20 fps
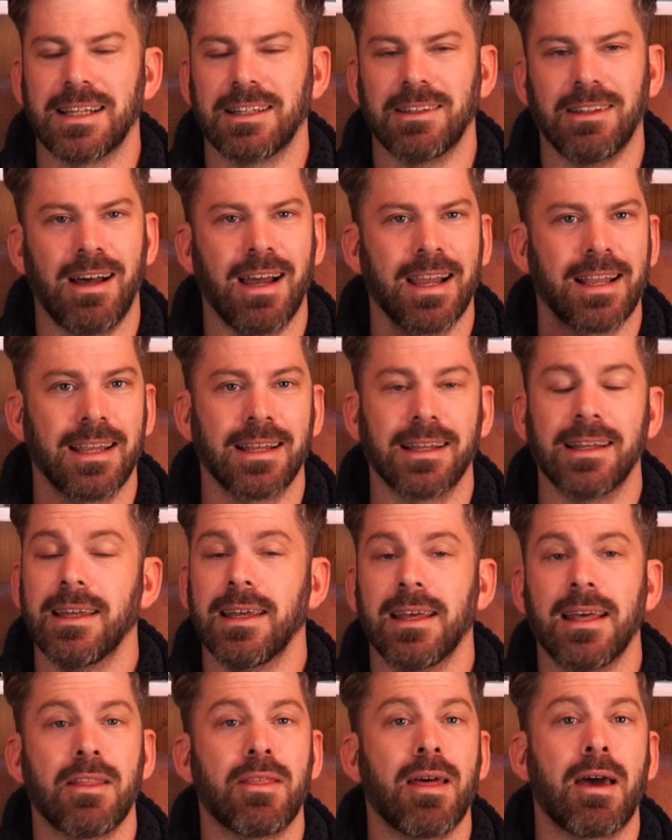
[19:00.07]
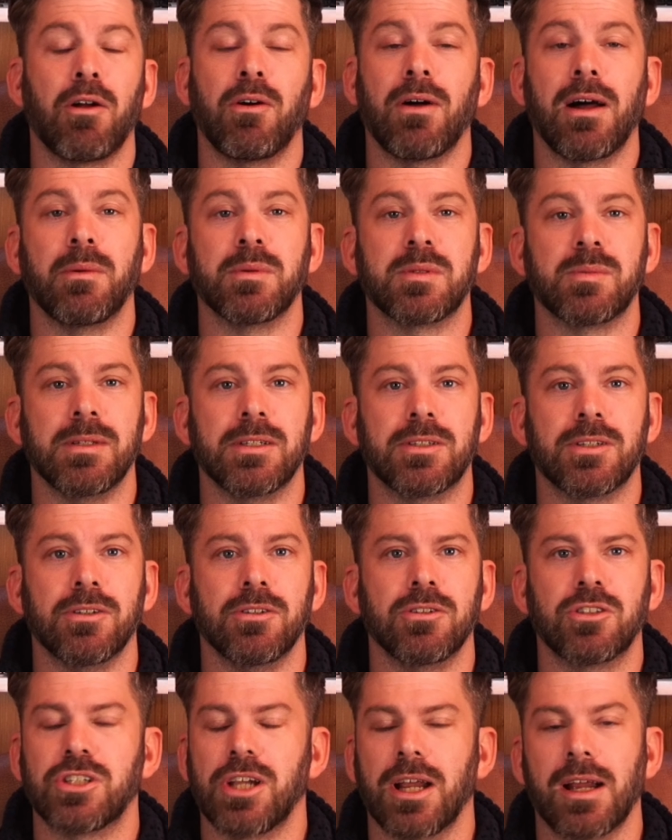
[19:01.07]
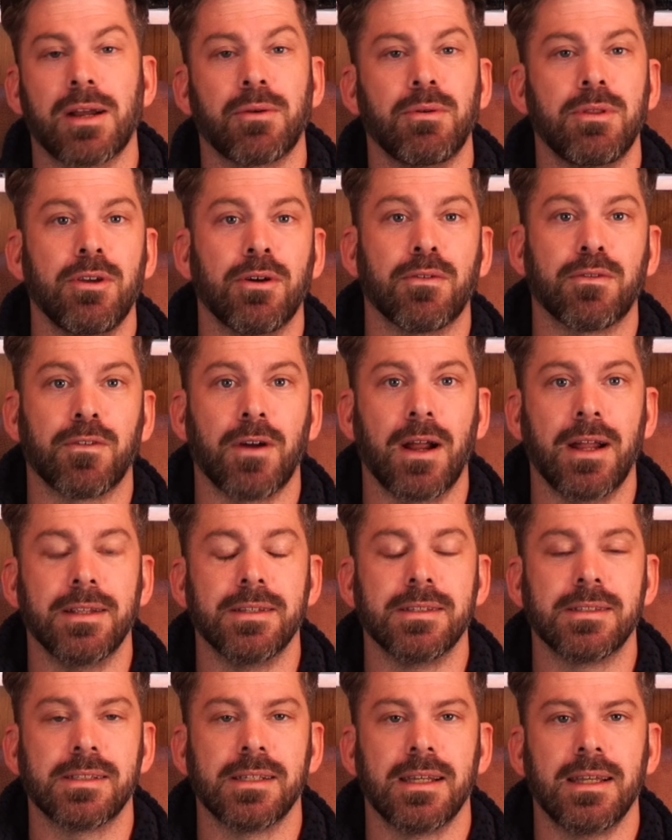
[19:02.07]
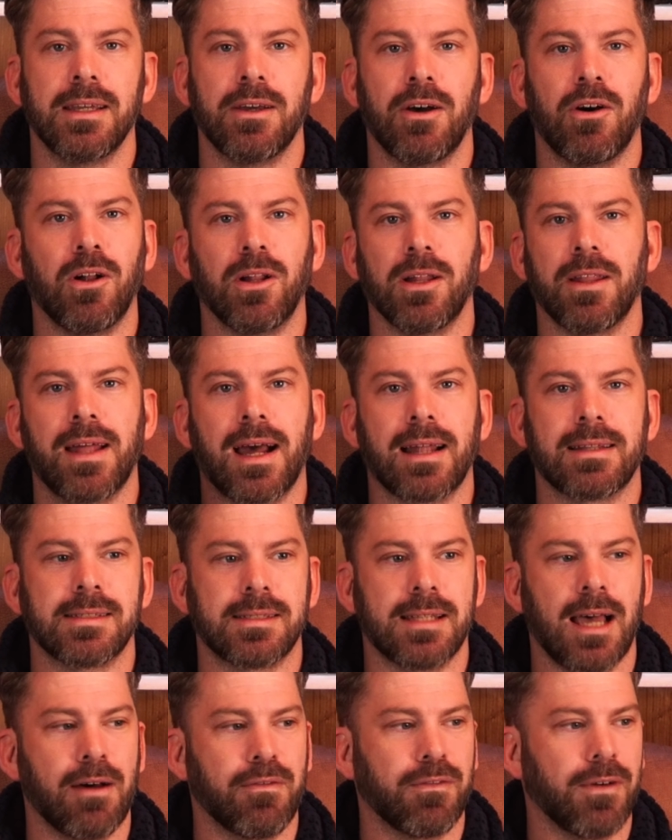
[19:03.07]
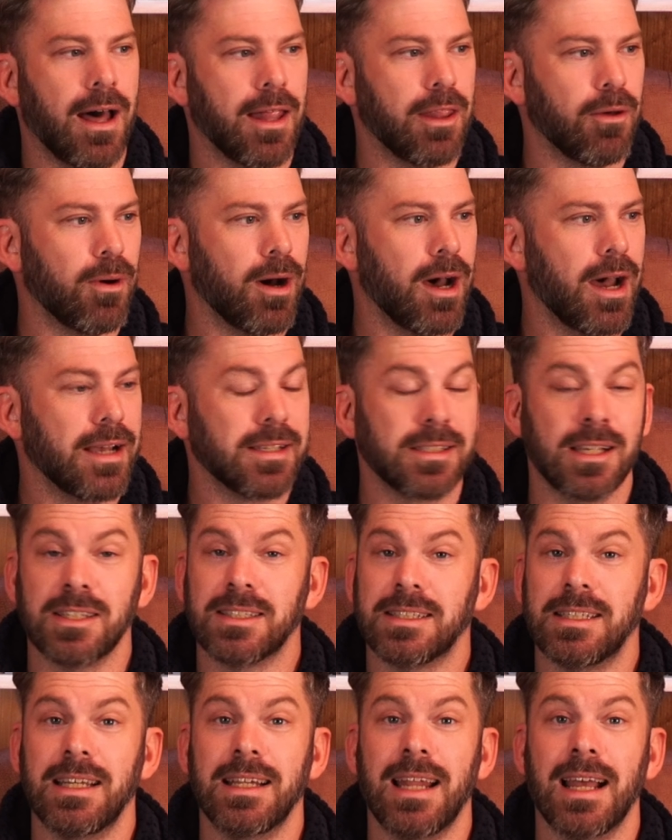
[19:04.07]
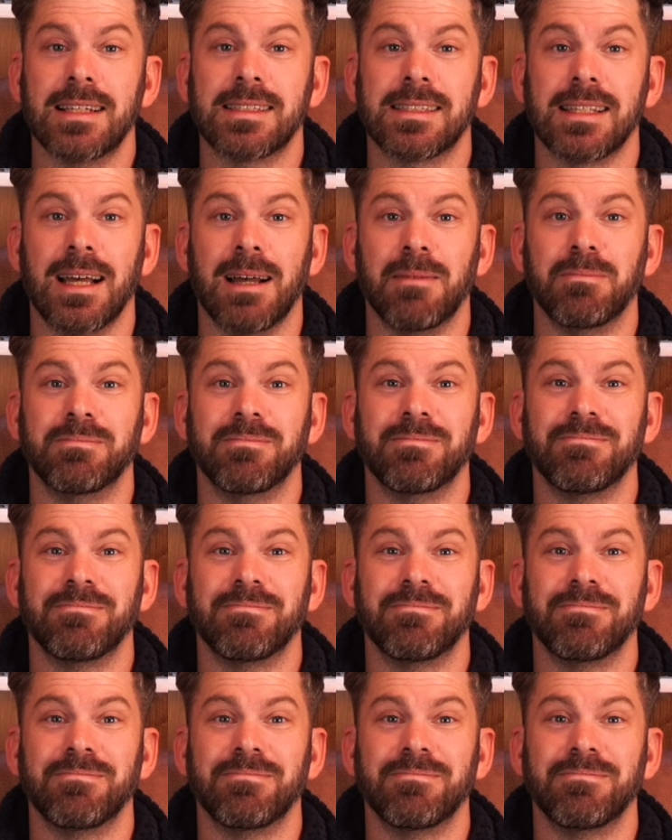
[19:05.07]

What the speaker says: liking, that all helps me too. Sharing with your friends, all of that stuff. Otherwise, I'll see you next time.